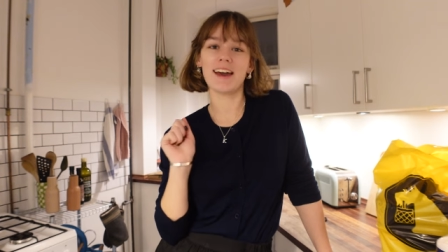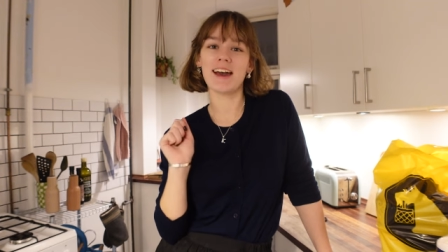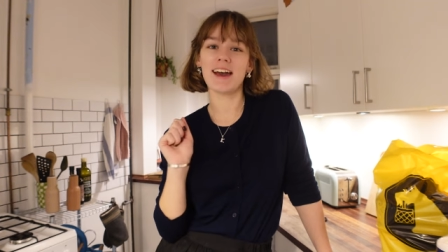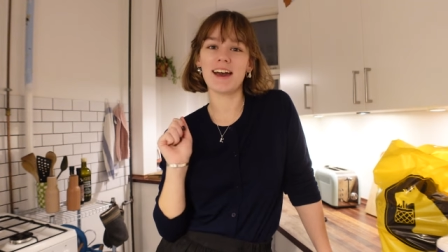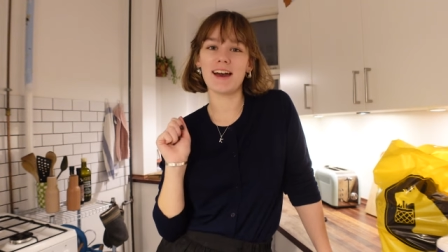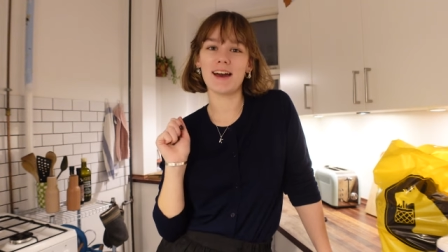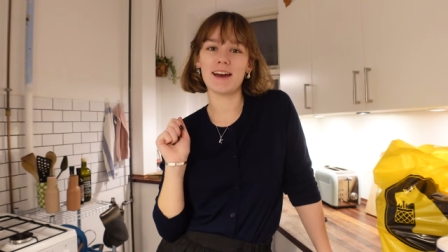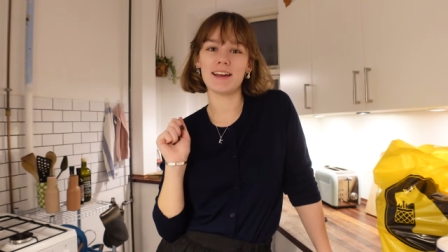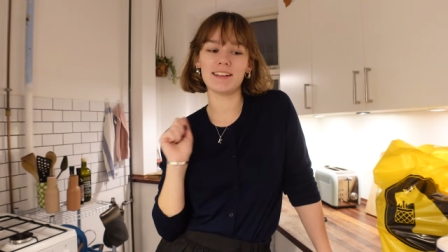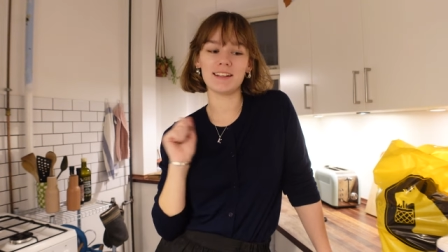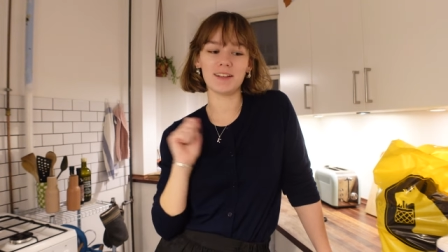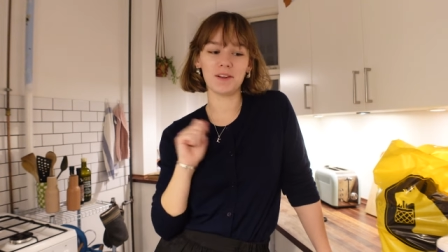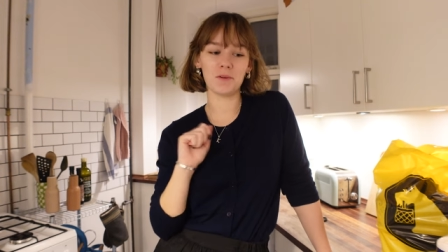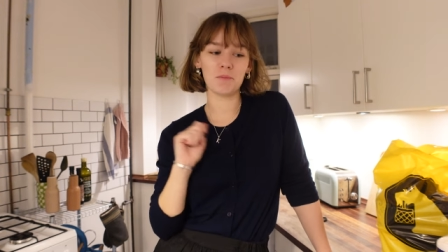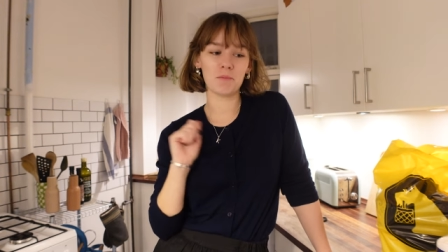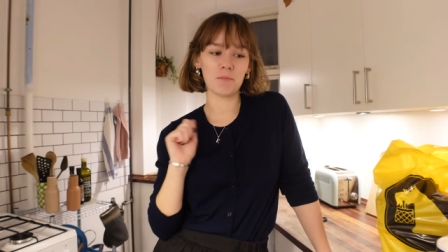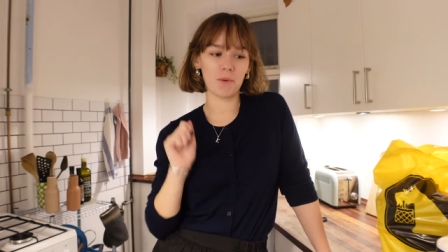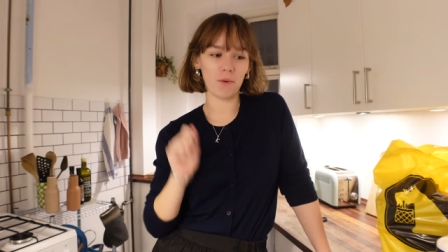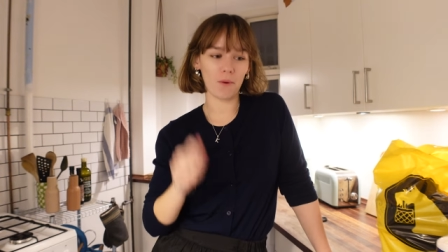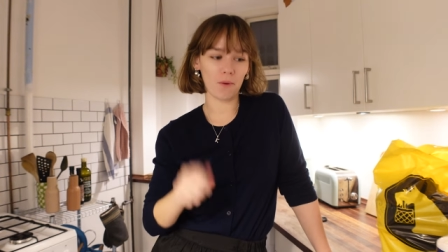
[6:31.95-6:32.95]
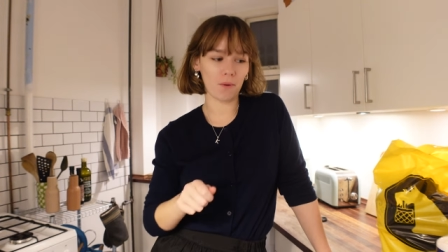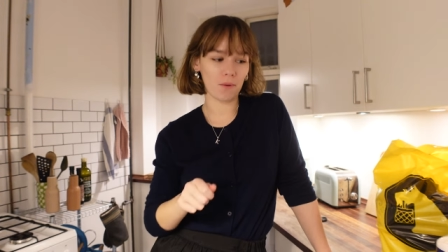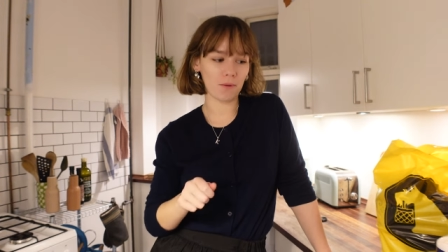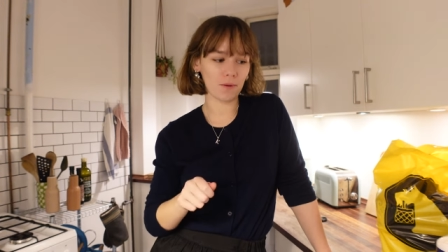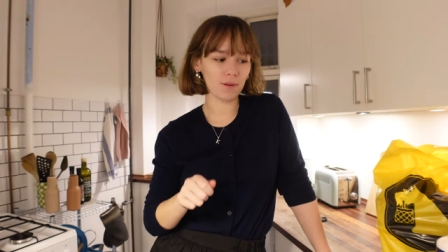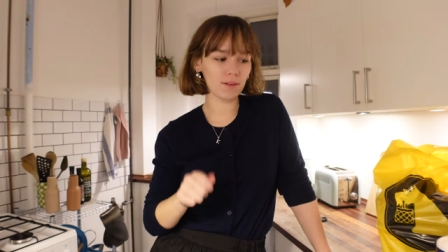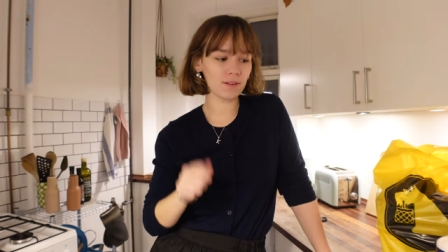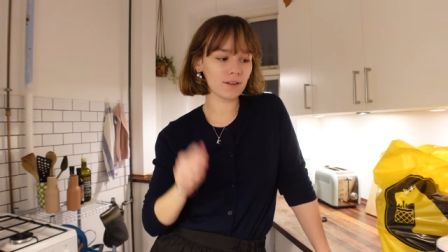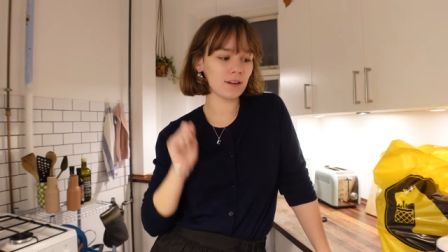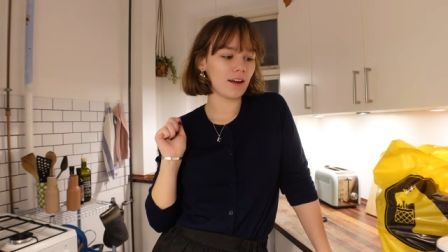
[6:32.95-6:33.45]
a little
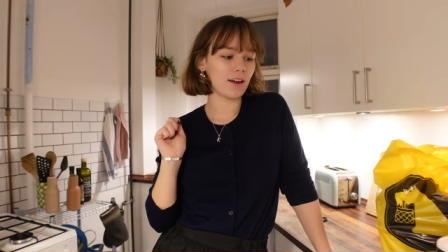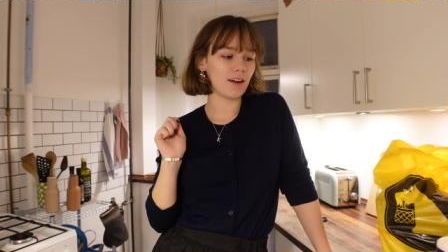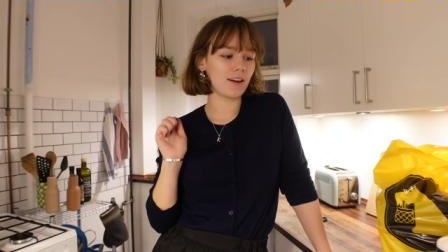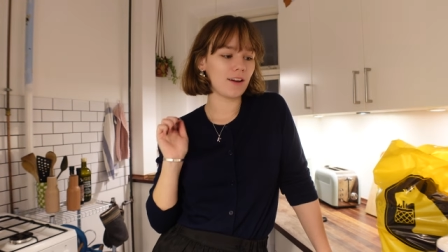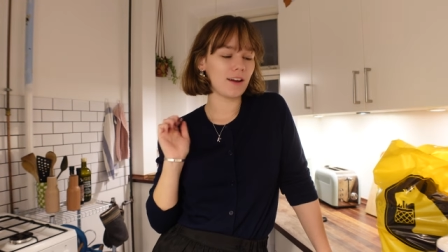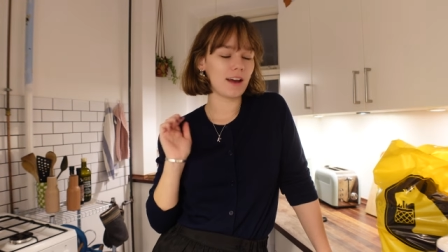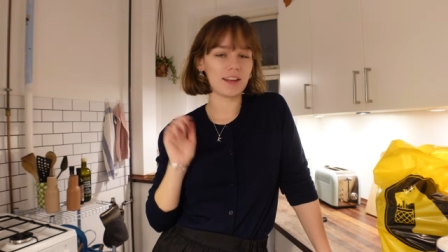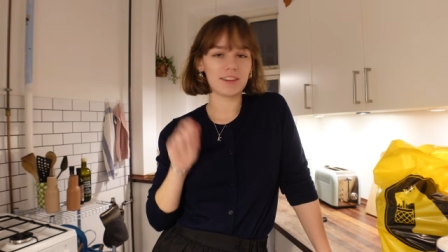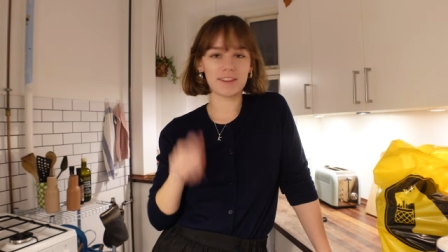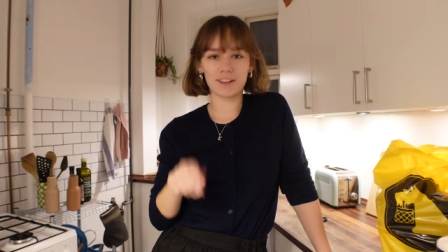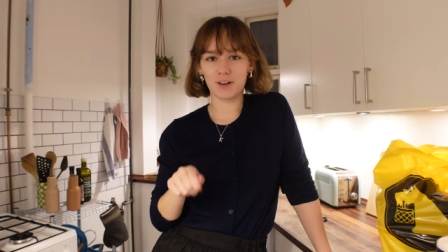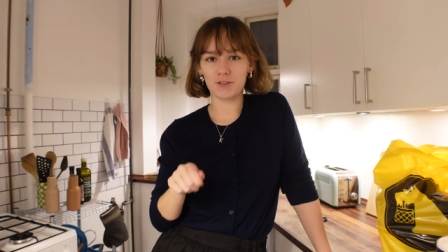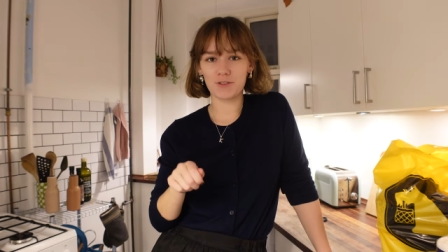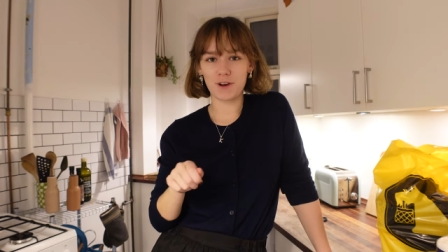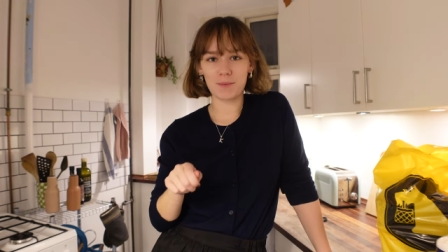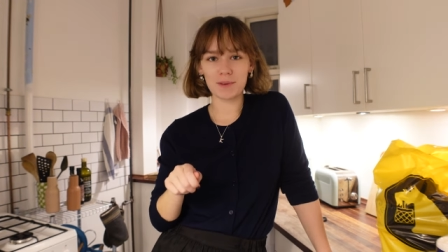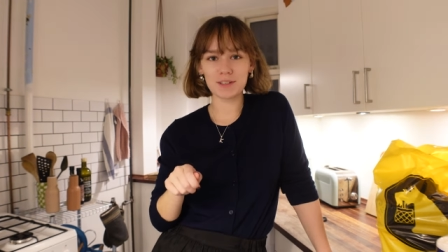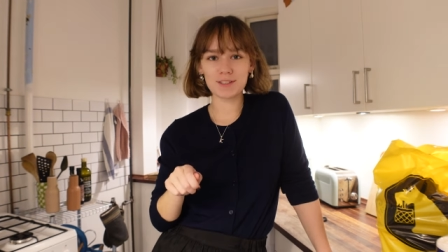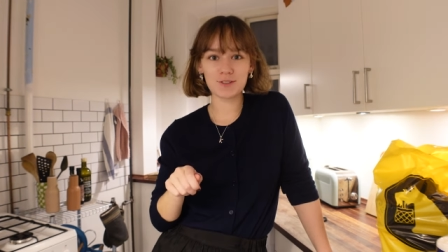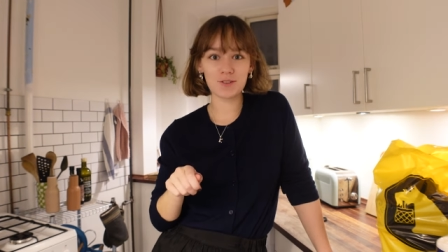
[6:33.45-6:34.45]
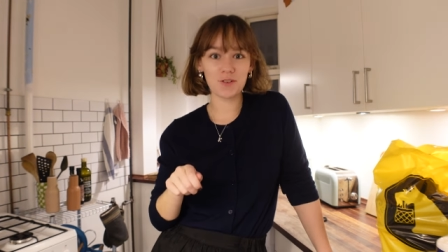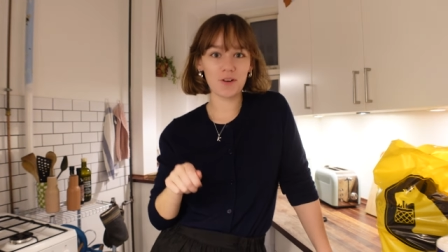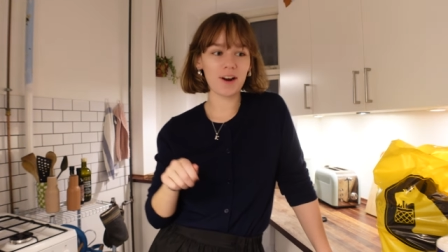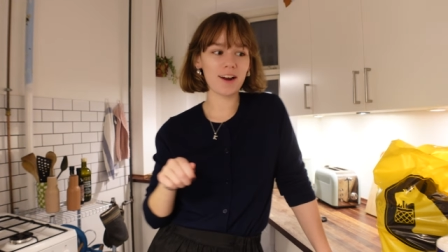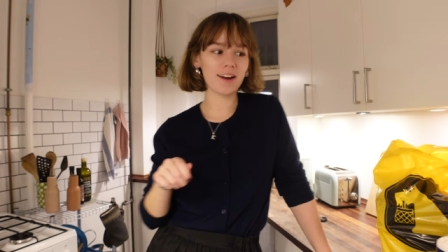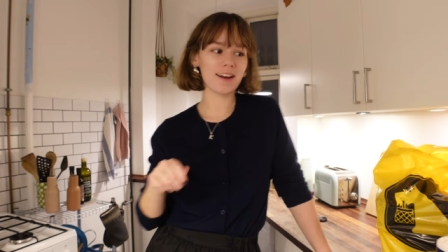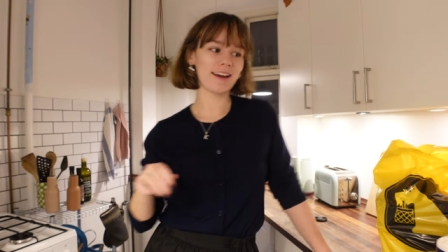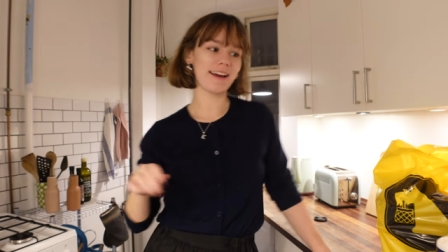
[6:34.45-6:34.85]
ball uh, at the ceramic store